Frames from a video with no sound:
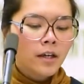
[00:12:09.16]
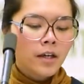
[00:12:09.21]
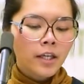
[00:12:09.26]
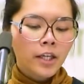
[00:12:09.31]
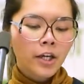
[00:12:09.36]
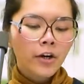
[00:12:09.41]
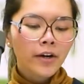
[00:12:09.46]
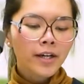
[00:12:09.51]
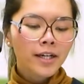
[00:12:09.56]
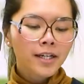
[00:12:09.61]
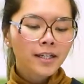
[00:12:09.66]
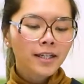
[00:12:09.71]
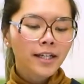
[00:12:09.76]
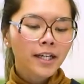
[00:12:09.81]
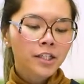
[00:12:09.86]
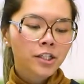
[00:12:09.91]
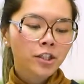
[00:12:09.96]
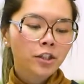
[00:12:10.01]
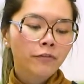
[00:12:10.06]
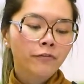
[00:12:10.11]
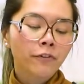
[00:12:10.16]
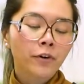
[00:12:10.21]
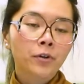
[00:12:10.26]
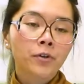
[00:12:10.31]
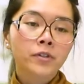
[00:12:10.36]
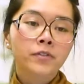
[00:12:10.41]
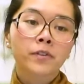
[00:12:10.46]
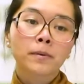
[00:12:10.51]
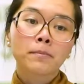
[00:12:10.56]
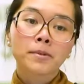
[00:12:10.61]
Here are a collection of
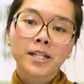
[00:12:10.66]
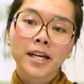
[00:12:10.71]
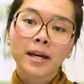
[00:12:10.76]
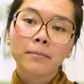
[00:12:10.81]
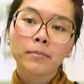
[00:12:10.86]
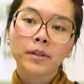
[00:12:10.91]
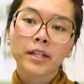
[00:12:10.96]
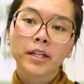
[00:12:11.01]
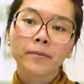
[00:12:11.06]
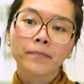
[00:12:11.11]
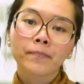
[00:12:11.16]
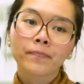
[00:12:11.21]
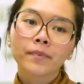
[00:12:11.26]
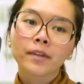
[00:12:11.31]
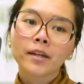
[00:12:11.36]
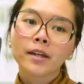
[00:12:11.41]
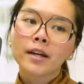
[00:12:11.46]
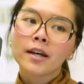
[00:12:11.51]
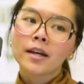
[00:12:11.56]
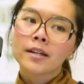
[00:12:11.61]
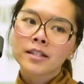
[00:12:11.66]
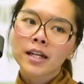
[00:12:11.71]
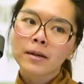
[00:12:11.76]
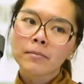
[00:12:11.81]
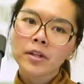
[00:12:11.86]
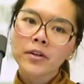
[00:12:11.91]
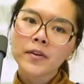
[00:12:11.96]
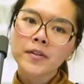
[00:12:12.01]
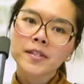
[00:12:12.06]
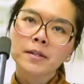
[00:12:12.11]
photos from Tumblr.
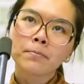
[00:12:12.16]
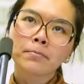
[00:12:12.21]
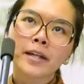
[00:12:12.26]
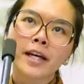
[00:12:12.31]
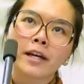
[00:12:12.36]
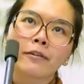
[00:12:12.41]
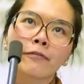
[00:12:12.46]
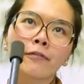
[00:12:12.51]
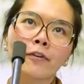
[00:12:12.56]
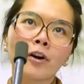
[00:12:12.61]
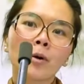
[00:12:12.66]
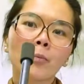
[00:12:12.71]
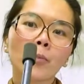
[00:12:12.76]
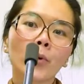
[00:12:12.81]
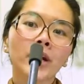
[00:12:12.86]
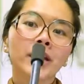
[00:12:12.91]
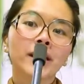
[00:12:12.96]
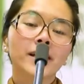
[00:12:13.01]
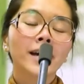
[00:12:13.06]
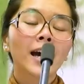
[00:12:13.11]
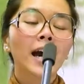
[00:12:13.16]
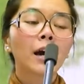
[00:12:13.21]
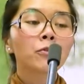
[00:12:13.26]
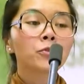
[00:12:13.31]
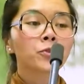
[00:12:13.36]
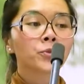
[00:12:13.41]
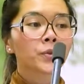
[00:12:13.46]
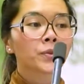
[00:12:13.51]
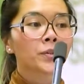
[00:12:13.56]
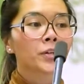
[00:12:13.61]
Tumblr is a platform where the
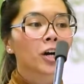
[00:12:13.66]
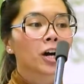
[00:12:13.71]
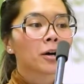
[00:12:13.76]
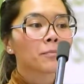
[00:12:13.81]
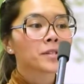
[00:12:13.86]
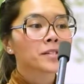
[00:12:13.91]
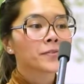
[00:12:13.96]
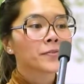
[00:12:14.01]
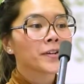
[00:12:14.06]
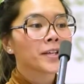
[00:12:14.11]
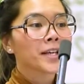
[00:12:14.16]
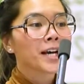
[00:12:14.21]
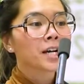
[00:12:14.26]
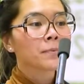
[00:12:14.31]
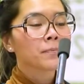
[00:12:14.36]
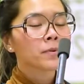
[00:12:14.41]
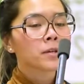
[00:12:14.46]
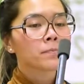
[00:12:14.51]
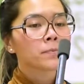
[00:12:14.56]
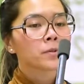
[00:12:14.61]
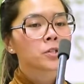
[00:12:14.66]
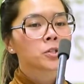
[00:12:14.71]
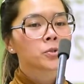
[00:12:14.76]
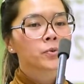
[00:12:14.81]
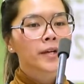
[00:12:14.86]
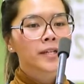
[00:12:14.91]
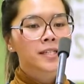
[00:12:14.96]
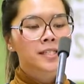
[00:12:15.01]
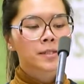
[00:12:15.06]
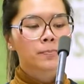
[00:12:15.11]
cultural norm is for young people to
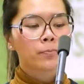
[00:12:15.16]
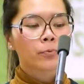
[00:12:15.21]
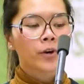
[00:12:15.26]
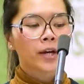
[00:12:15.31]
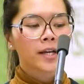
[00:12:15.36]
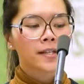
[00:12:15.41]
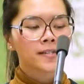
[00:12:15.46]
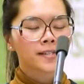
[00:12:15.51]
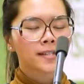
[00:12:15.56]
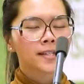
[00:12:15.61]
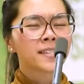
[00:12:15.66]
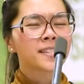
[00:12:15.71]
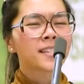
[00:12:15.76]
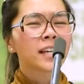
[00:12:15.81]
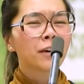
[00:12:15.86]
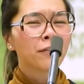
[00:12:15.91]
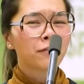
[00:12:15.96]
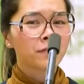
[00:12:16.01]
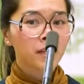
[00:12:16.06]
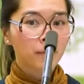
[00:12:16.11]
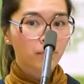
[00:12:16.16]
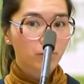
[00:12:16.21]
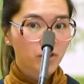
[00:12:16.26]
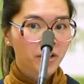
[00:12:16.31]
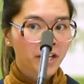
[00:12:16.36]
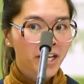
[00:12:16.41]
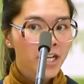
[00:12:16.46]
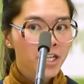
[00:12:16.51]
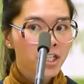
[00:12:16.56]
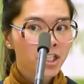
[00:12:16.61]
express
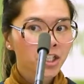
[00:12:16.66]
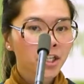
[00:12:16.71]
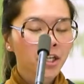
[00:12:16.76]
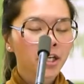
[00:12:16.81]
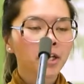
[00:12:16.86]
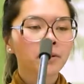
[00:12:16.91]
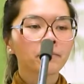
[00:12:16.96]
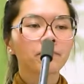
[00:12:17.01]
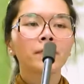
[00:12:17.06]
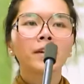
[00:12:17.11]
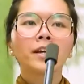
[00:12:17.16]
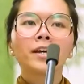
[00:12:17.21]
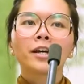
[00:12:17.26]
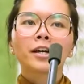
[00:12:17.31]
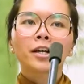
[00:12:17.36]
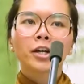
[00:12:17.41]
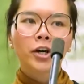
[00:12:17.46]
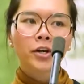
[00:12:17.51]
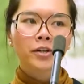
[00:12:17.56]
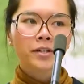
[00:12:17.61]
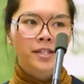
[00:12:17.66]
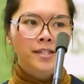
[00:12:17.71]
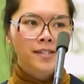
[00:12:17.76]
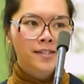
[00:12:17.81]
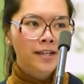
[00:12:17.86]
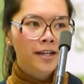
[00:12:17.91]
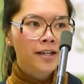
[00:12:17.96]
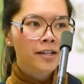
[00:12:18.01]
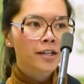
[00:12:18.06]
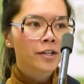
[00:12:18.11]
self-deprecation,
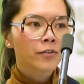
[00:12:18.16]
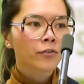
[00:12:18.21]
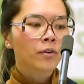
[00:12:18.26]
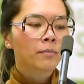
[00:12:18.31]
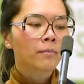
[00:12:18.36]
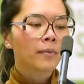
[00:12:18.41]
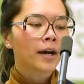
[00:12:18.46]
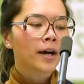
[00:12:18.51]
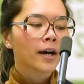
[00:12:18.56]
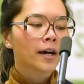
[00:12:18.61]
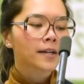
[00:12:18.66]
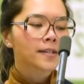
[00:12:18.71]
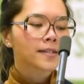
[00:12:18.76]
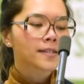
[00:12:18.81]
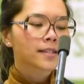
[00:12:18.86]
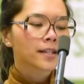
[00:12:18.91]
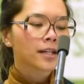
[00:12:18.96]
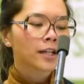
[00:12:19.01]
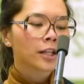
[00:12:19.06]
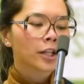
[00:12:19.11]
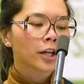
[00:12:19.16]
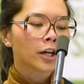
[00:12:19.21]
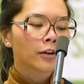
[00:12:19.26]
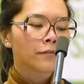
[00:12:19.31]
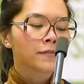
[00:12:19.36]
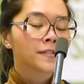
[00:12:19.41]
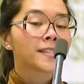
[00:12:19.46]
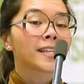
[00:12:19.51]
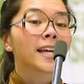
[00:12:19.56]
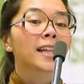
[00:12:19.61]
condescending remarks, a lot
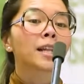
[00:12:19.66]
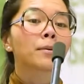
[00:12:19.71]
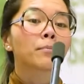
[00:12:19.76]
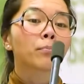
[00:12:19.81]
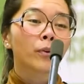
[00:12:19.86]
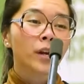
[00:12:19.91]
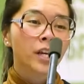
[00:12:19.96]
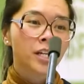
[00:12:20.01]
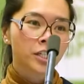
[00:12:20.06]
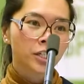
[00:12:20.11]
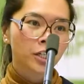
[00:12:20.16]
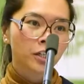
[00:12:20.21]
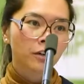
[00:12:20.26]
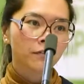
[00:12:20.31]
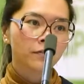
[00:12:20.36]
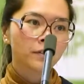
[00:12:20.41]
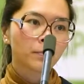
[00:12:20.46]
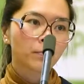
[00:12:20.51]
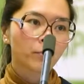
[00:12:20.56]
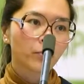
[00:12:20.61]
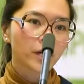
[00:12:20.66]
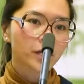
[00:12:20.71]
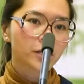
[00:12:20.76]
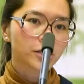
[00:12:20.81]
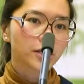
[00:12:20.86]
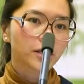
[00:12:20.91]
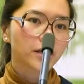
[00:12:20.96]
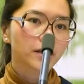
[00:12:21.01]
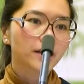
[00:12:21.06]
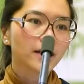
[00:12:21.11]
of celebration of
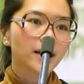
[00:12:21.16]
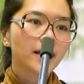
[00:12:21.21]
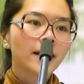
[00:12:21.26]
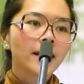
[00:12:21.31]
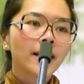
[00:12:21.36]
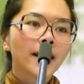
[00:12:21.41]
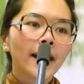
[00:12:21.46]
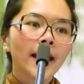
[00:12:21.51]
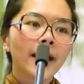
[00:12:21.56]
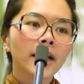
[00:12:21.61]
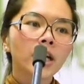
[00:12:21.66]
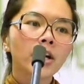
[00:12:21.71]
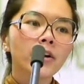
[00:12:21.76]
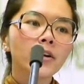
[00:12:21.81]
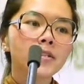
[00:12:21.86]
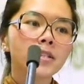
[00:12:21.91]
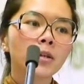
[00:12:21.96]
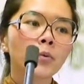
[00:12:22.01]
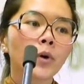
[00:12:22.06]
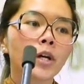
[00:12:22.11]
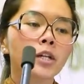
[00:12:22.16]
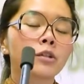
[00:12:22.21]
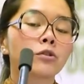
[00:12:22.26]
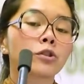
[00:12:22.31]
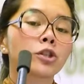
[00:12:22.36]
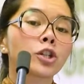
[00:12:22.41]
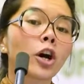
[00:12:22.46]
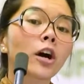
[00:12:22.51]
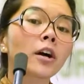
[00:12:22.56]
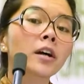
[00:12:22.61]
depression, either as a way to
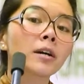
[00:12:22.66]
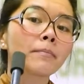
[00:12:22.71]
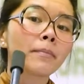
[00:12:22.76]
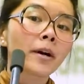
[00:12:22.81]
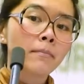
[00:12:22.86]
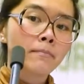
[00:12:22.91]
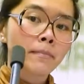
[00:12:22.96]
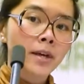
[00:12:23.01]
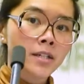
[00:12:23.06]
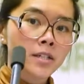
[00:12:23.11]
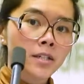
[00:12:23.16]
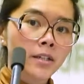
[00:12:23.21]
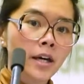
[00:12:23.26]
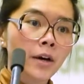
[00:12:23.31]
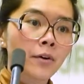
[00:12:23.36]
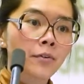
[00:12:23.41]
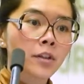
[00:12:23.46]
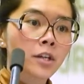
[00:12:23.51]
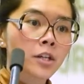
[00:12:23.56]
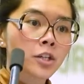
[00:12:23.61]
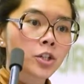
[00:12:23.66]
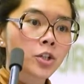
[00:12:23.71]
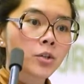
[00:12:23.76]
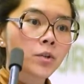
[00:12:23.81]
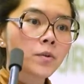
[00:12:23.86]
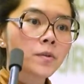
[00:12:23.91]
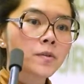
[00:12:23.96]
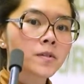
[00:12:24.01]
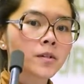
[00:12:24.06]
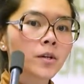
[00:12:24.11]
talk about mental health
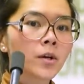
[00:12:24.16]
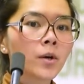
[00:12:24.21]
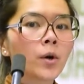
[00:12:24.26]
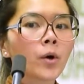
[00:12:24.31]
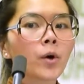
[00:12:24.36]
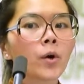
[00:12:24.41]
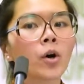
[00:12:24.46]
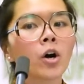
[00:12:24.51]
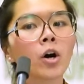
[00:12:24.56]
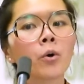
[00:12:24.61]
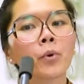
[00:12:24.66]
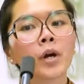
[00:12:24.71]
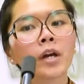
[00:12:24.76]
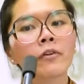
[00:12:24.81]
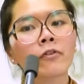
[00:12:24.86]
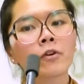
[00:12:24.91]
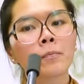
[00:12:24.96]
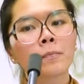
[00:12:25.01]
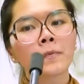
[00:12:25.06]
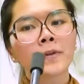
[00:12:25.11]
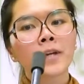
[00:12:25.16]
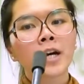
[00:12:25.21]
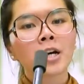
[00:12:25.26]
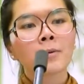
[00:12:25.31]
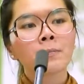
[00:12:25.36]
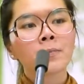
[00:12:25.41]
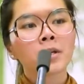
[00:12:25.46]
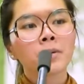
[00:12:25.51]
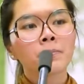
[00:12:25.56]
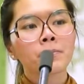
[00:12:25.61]
issues or a way for young
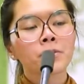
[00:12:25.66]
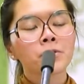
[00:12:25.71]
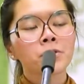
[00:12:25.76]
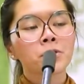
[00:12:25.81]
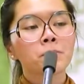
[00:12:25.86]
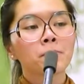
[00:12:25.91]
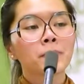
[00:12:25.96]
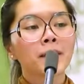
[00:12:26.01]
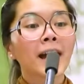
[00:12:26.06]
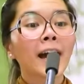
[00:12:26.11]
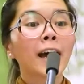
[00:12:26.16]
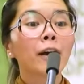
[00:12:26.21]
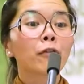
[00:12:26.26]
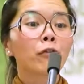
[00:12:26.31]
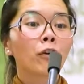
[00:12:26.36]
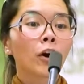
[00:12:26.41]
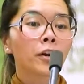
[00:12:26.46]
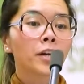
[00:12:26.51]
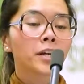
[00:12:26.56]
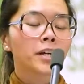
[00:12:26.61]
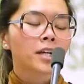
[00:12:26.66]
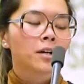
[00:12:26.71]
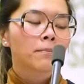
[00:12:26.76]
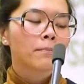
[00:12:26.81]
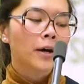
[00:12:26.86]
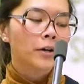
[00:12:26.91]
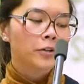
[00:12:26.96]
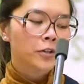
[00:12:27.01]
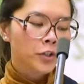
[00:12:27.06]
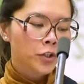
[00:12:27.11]
people to be ironic
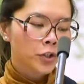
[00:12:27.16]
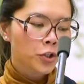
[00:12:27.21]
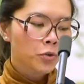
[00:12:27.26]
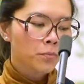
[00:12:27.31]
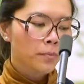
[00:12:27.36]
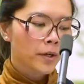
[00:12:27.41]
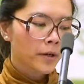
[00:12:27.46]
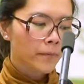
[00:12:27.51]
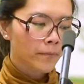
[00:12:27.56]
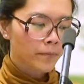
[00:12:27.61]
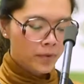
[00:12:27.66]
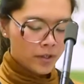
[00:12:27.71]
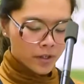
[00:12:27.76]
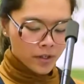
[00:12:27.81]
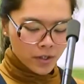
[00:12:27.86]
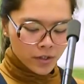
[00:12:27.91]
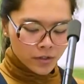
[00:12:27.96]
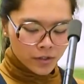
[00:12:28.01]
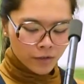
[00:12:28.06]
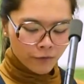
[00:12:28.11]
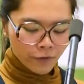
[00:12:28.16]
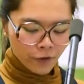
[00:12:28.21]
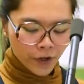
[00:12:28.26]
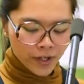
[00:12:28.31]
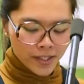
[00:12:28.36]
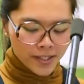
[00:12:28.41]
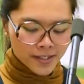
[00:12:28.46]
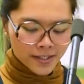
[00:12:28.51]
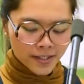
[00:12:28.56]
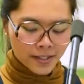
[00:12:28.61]
about humor. So for
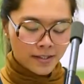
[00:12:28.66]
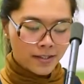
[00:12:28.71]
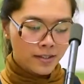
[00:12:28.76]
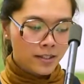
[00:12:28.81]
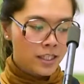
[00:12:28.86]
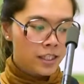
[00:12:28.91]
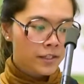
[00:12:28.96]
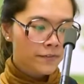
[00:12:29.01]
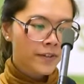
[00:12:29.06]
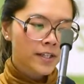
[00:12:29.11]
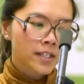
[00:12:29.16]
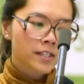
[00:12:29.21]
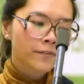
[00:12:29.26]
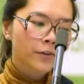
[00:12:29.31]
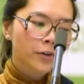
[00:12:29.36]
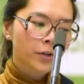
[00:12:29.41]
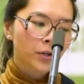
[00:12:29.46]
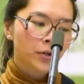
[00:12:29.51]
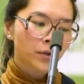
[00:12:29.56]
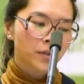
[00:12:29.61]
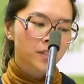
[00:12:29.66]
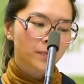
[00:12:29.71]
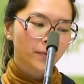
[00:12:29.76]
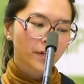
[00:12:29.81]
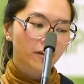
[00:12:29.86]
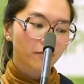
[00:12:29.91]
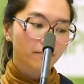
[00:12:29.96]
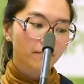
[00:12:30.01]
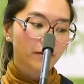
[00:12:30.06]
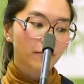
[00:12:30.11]
instance, this first photo is
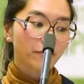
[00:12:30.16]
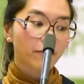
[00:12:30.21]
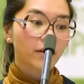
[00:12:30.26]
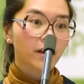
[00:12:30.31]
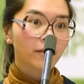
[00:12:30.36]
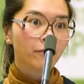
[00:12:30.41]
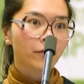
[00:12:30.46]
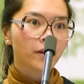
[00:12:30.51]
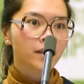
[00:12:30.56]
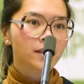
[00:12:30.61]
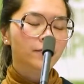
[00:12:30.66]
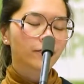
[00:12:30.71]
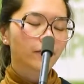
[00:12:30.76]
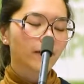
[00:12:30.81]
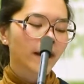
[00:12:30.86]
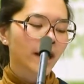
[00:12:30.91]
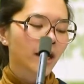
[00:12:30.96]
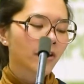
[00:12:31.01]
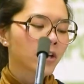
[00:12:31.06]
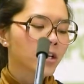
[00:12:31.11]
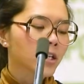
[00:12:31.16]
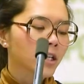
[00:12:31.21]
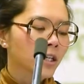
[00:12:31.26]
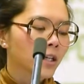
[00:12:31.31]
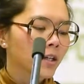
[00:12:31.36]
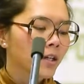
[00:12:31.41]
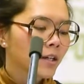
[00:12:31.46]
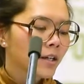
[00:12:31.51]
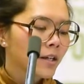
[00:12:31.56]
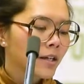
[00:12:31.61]
one of my favorites for
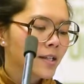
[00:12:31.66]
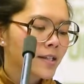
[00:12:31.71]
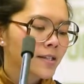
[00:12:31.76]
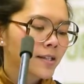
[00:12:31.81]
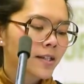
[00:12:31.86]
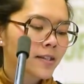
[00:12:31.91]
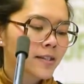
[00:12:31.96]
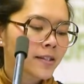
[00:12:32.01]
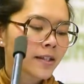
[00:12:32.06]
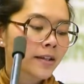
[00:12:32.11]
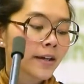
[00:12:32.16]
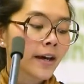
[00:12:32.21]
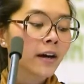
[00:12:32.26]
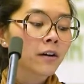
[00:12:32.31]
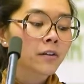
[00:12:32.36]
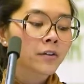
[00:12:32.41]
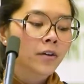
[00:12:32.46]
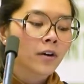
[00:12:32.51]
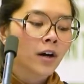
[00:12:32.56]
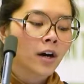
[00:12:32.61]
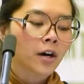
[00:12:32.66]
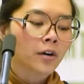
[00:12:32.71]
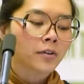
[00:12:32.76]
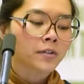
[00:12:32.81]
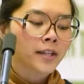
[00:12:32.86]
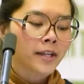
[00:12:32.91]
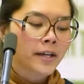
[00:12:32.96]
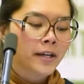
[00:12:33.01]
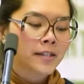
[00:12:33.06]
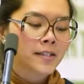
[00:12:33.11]
irony. It says here, alcohol
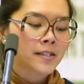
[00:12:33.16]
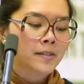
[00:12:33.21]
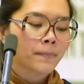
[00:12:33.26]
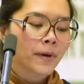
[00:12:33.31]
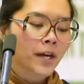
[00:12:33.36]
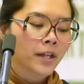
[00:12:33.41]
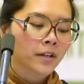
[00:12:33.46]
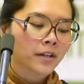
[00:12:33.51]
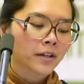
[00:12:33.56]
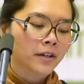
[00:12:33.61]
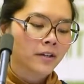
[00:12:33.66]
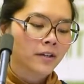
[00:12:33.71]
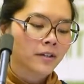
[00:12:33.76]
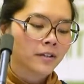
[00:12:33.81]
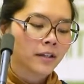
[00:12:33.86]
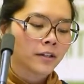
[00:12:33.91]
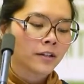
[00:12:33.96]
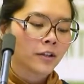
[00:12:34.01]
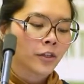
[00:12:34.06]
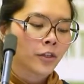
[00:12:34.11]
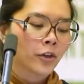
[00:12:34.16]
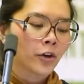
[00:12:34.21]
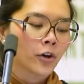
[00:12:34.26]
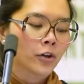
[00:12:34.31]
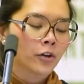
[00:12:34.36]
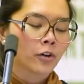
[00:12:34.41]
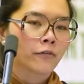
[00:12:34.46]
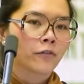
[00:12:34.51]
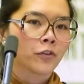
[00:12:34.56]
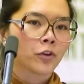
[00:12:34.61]
tastes better than the
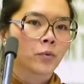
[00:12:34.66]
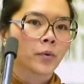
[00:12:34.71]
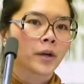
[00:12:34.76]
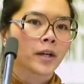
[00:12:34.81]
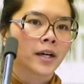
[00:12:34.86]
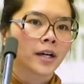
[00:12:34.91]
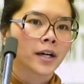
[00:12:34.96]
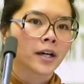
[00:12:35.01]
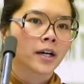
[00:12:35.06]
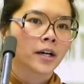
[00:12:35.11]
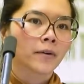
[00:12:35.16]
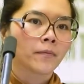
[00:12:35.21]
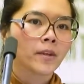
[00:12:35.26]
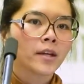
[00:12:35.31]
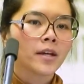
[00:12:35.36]
thought of you and her.